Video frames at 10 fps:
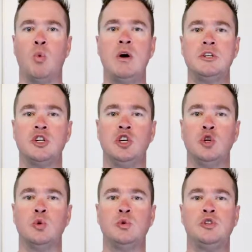want to
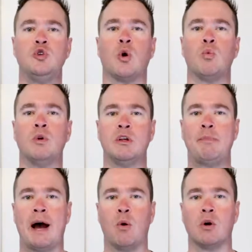use your
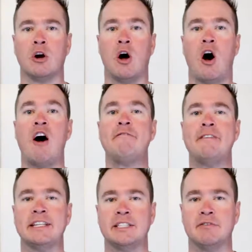willpower
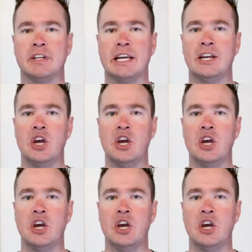offensively,